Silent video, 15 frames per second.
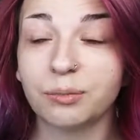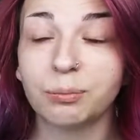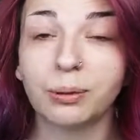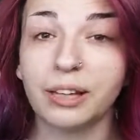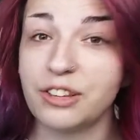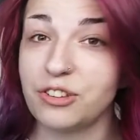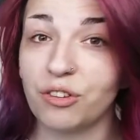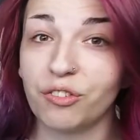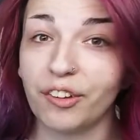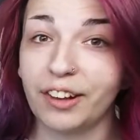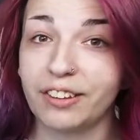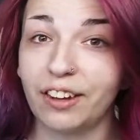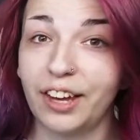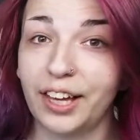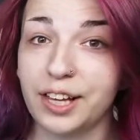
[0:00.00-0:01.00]
Please don't
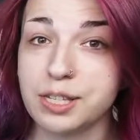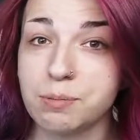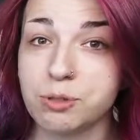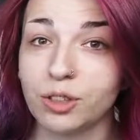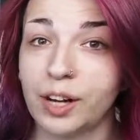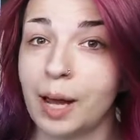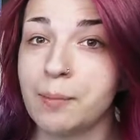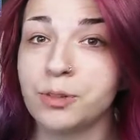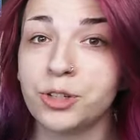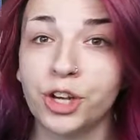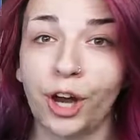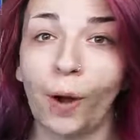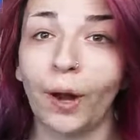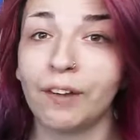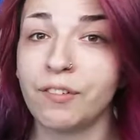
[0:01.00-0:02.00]
forget to like and subscribe.
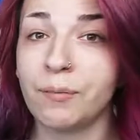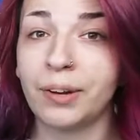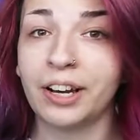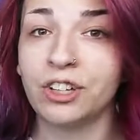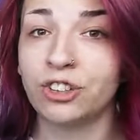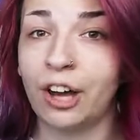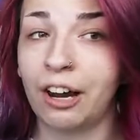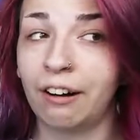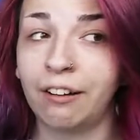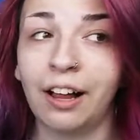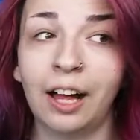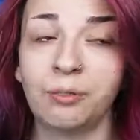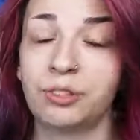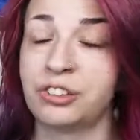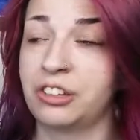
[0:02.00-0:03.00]
Check out everybody's channel.
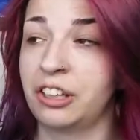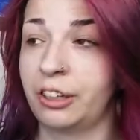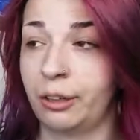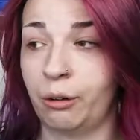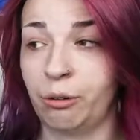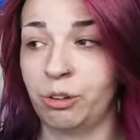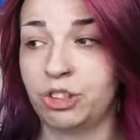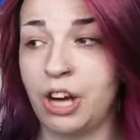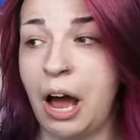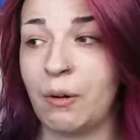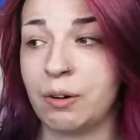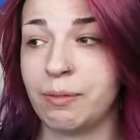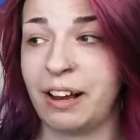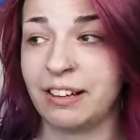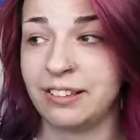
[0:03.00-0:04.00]
I'm just gonna go
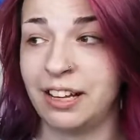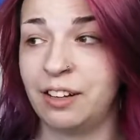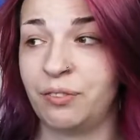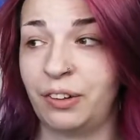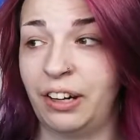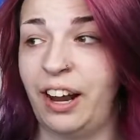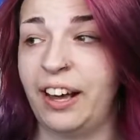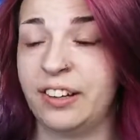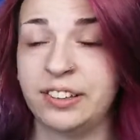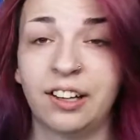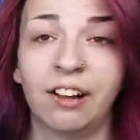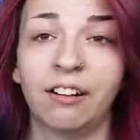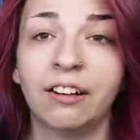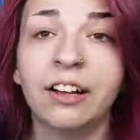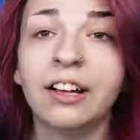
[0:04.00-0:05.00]
shower myself in
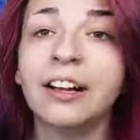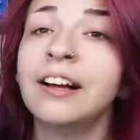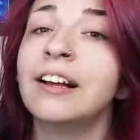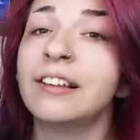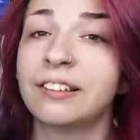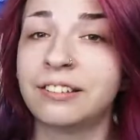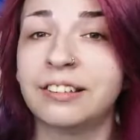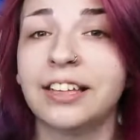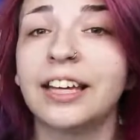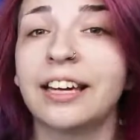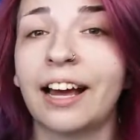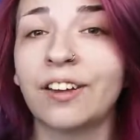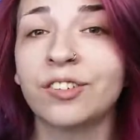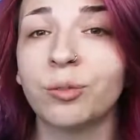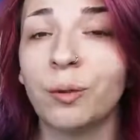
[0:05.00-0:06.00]
Lysol. See you
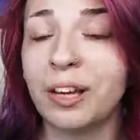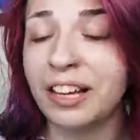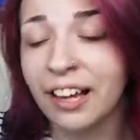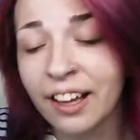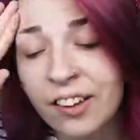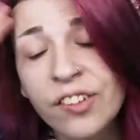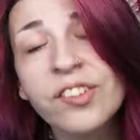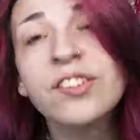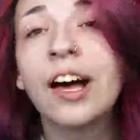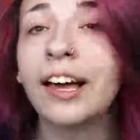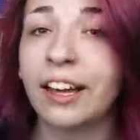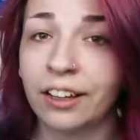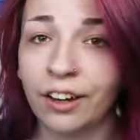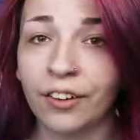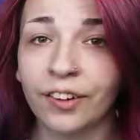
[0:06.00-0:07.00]
next week.
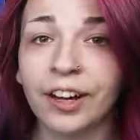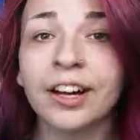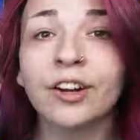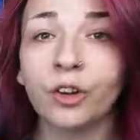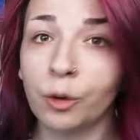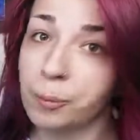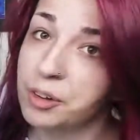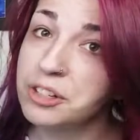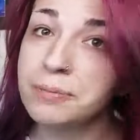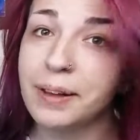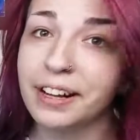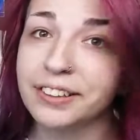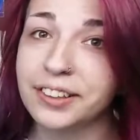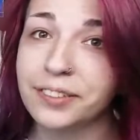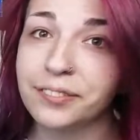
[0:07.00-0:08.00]
Sayonara, new
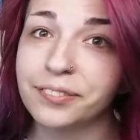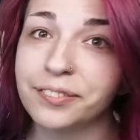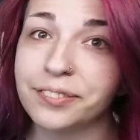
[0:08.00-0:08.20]
perspective.